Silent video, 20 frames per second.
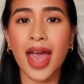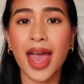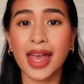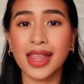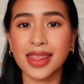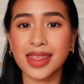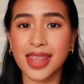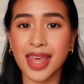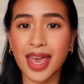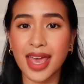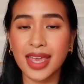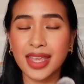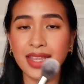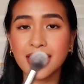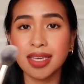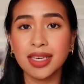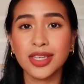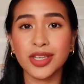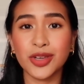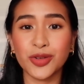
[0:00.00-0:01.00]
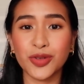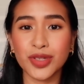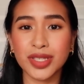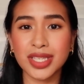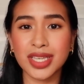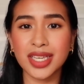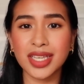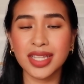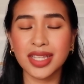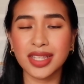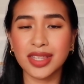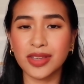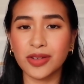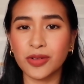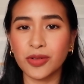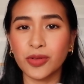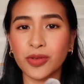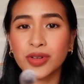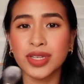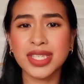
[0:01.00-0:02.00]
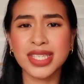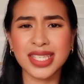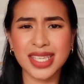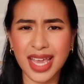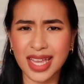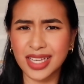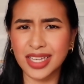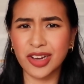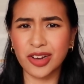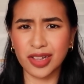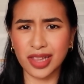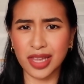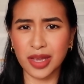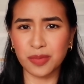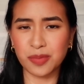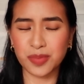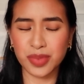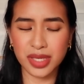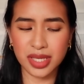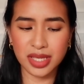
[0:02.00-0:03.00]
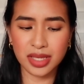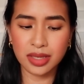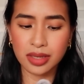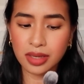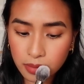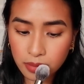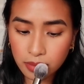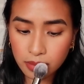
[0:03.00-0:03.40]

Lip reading: And then use it to set your lips.